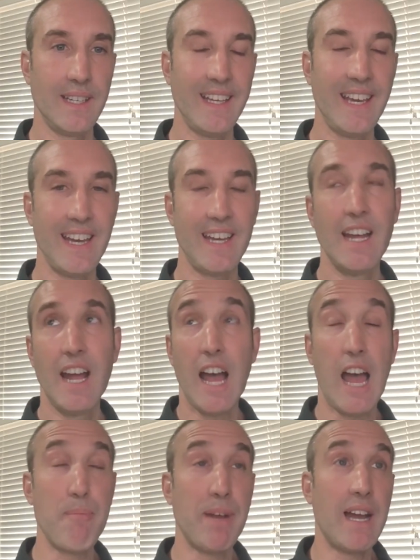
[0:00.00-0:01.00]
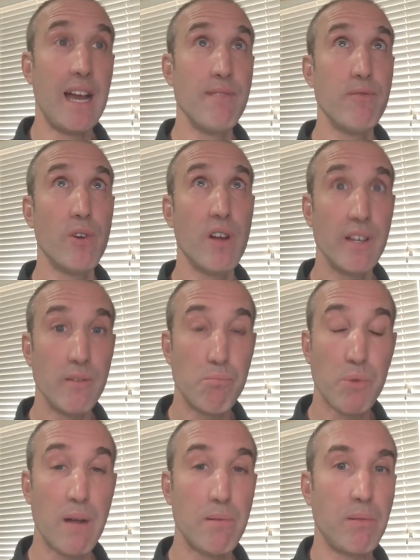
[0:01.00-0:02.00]
Yeah, I mean, I've run
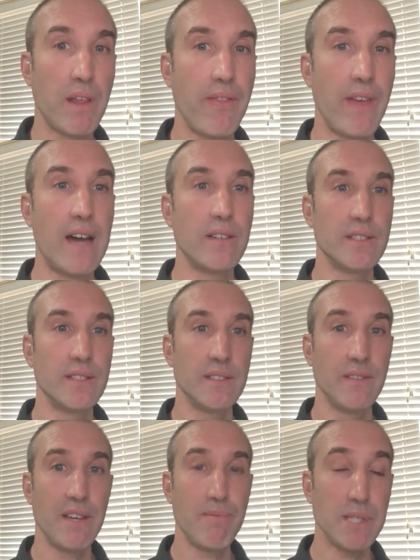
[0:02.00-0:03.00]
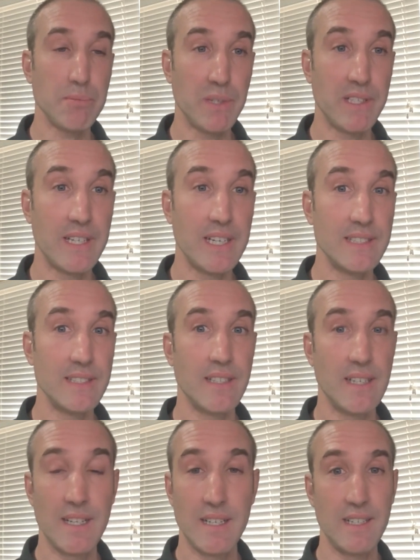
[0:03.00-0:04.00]
probably thousands of A/B split tests
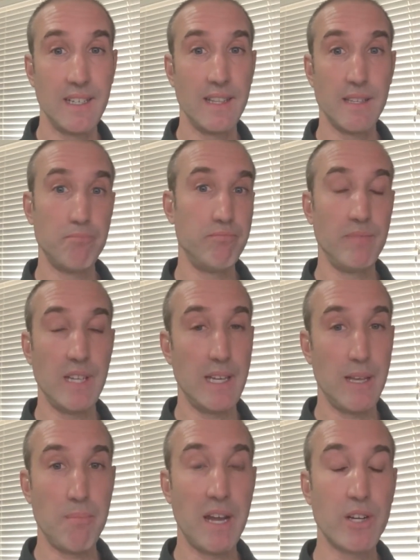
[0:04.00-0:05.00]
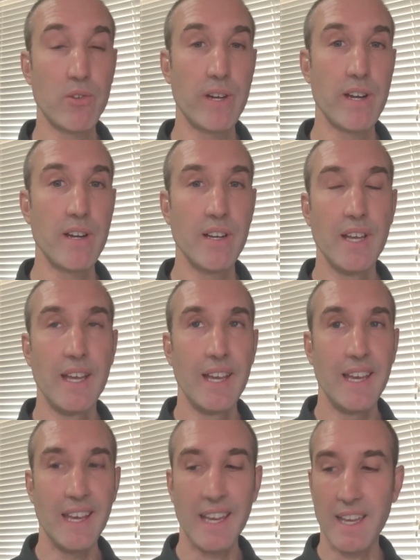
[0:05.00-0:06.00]
in my career,
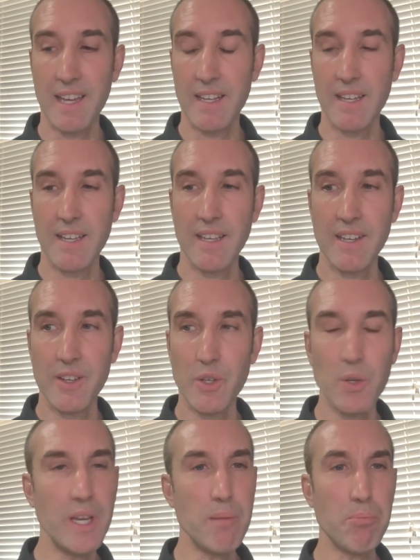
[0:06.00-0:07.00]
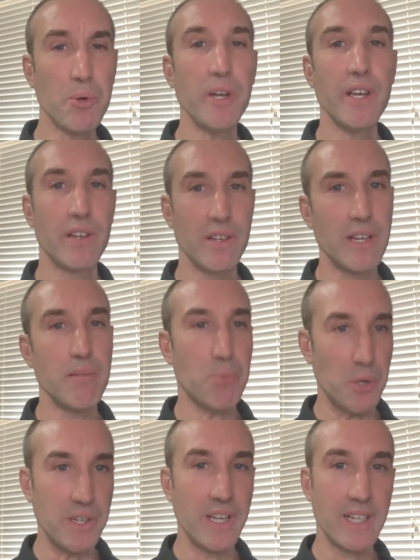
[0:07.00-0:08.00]
and you get pretty good at
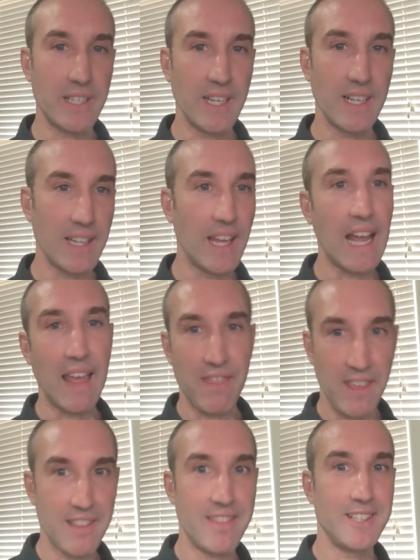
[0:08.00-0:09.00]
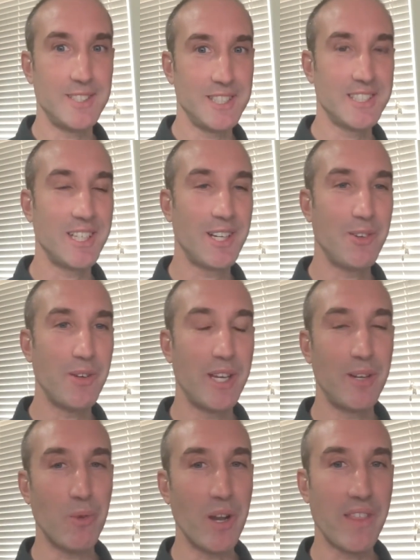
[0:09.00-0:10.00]
predicting. Like, I think this is going to
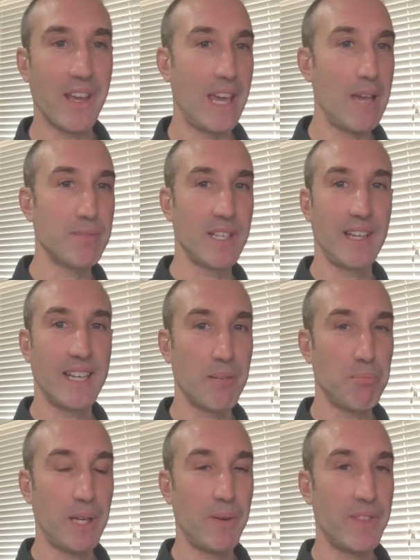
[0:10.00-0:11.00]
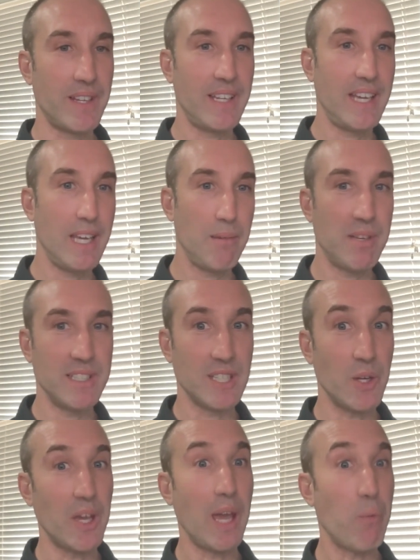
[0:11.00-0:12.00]
win. One of the games I like to play with the team is,
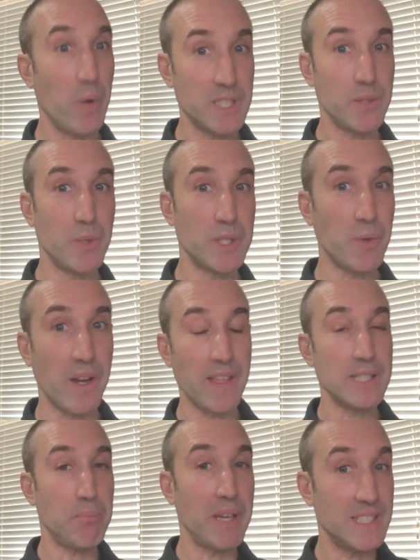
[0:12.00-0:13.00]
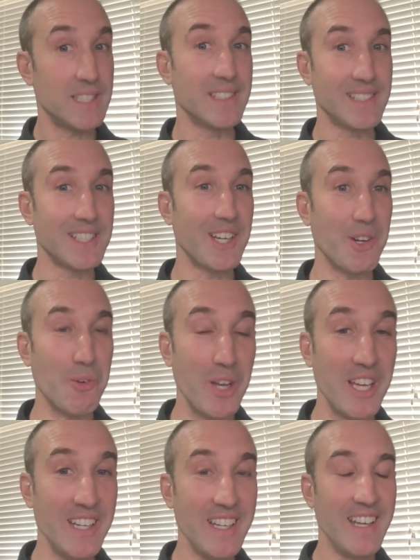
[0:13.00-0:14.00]
okay, which one of these pieces is going to
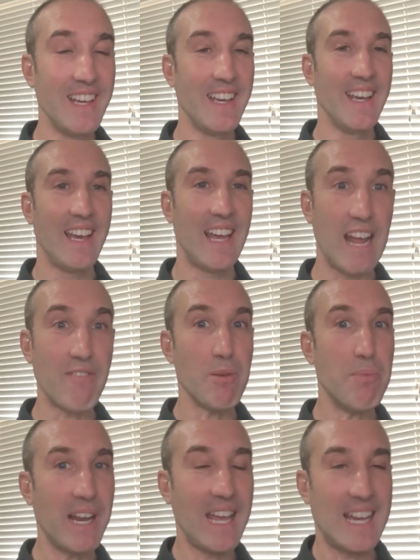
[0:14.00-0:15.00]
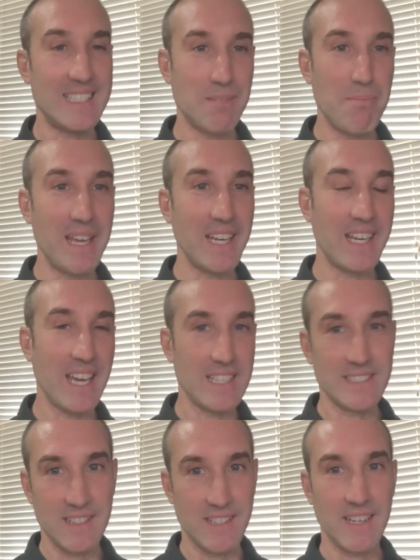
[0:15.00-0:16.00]
win, and everybody has to make a
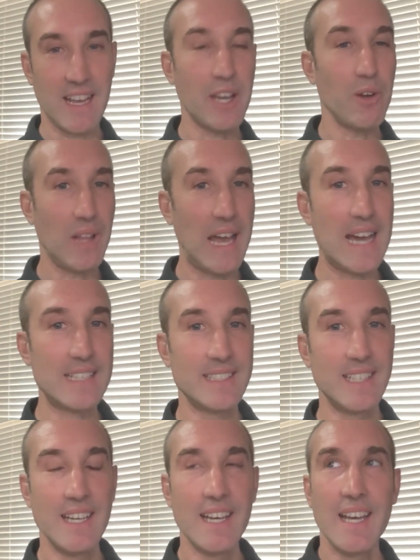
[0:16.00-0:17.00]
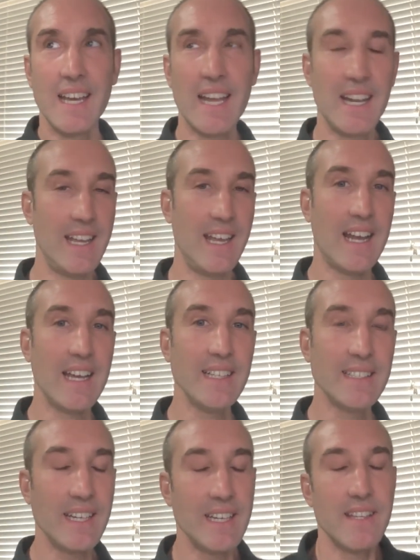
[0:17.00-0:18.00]
guess, and then I go last. And I can
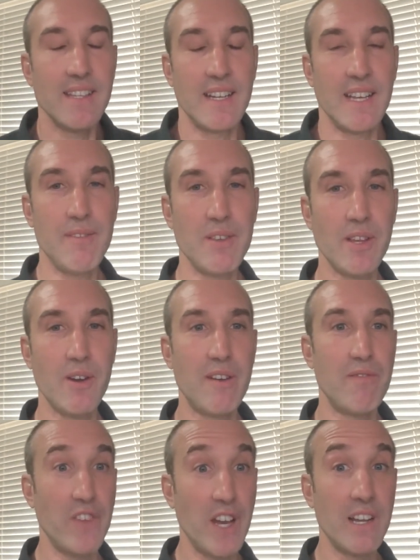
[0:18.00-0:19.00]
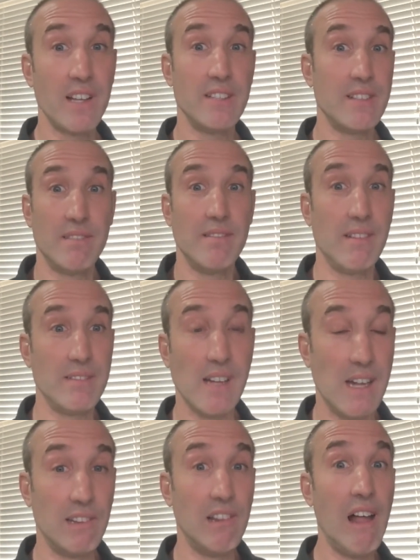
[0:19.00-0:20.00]
tell you that even though I've done
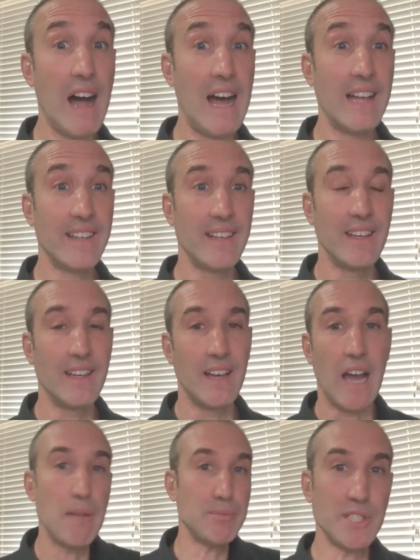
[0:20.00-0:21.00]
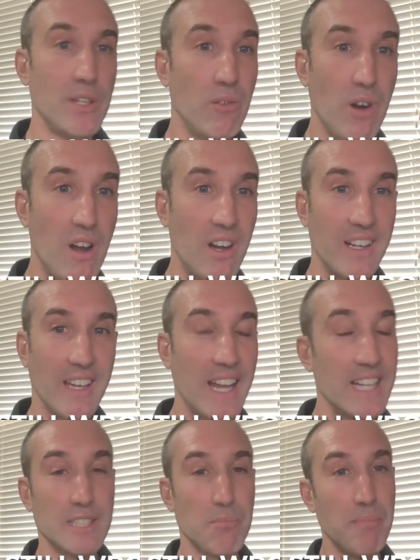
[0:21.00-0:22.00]
a lot, I'm still wrong, and
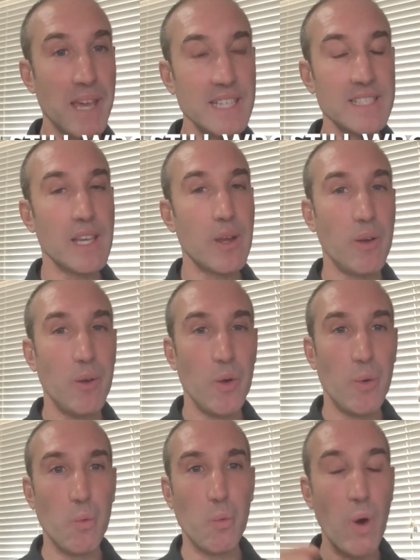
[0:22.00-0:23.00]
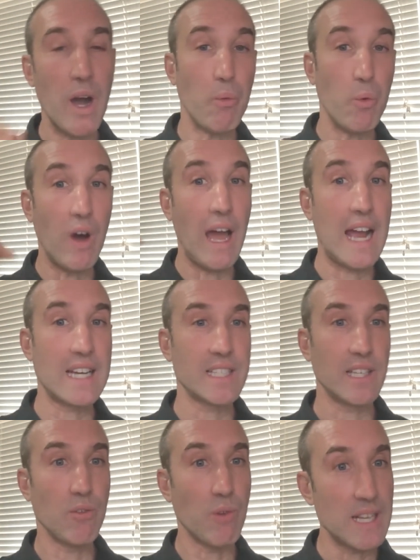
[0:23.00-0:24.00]
it's amazing what will
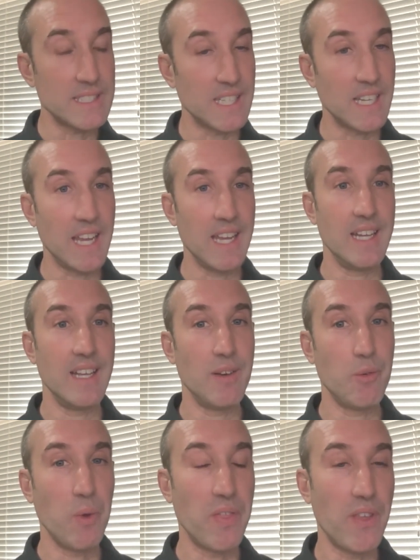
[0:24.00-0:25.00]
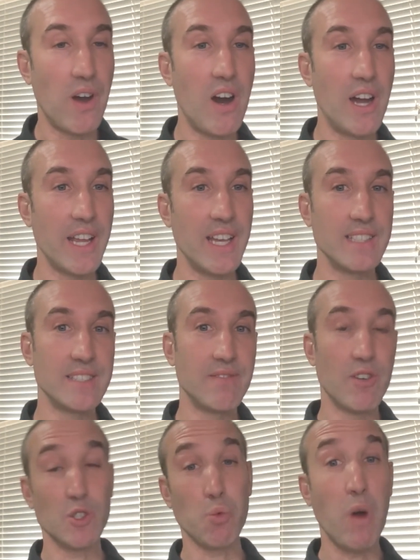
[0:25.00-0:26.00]
actually resonate with the audience
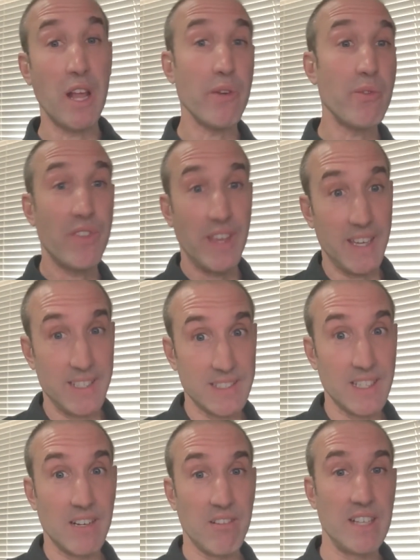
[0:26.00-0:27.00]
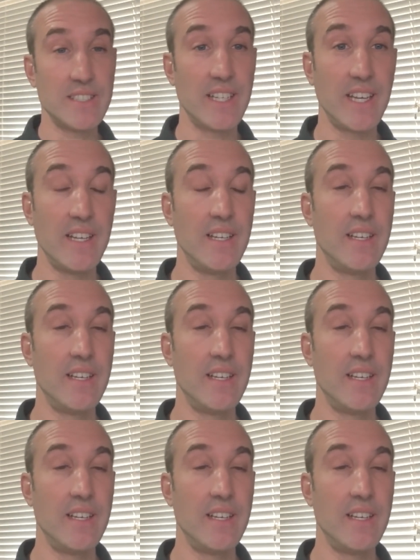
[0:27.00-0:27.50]
versus what you think is going to resonate.